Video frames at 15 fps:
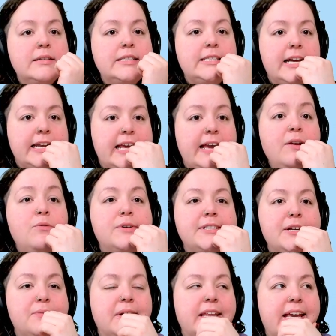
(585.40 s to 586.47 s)
sunny was
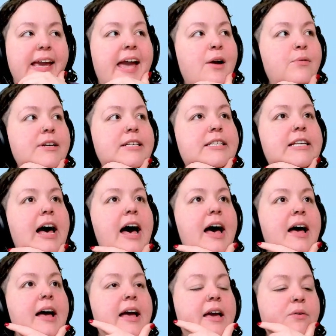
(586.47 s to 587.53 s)
it really it was
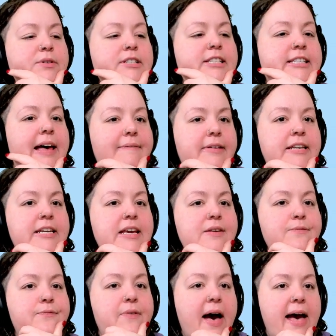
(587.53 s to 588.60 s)
uh it was
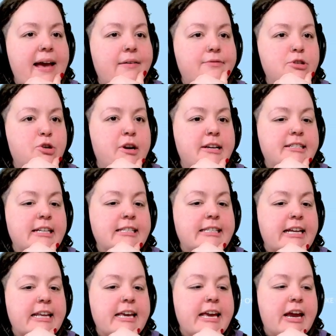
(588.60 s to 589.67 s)
75 degrees and
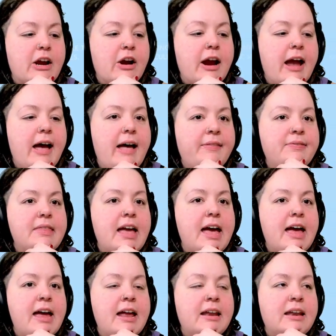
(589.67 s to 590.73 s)
sunny here and
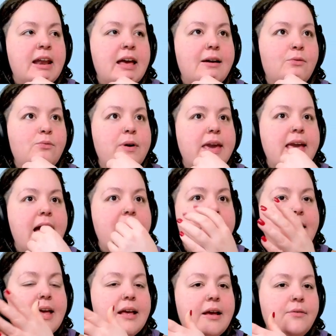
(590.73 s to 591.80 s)
then we got
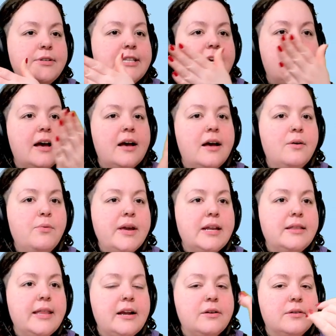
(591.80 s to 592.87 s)
hit it was like a we
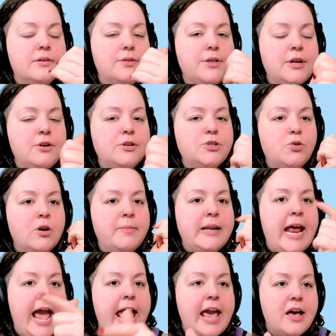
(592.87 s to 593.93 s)
had like thunderstorm and
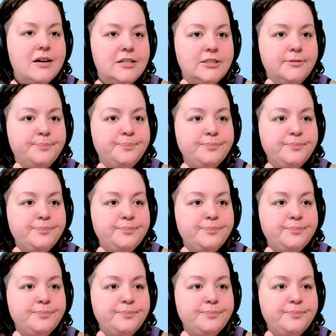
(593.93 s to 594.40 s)
hail